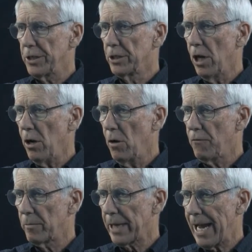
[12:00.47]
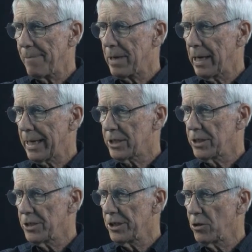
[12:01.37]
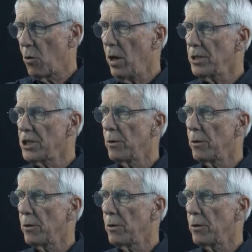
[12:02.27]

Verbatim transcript: that go from capital X to 0, 1.